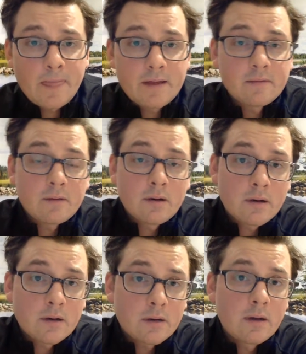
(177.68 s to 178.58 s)
in
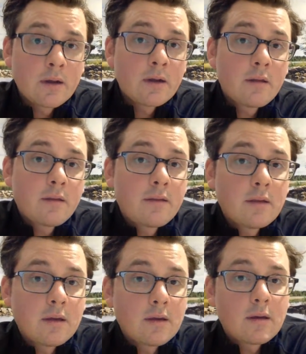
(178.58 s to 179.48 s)
turn,
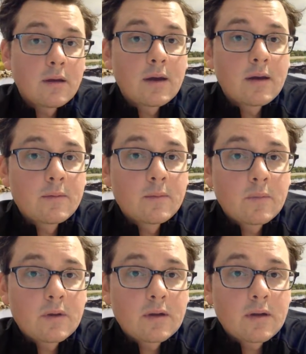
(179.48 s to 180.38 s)
the
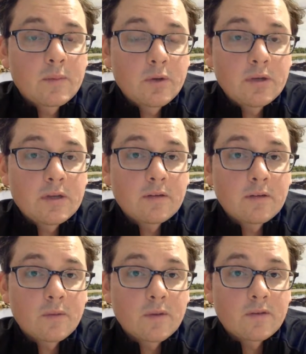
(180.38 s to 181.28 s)
communities
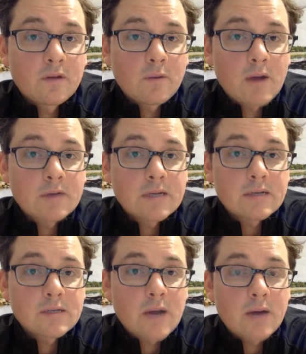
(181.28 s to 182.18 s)
that we see around
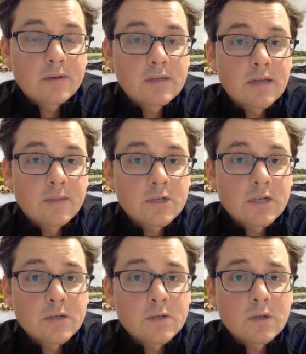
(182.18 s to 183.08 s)
us. So how is climate
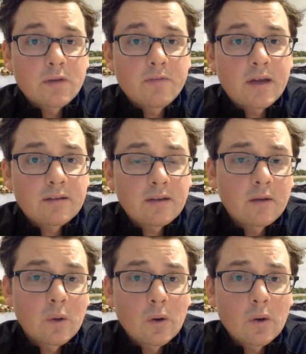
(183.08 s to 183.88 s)
change affecting the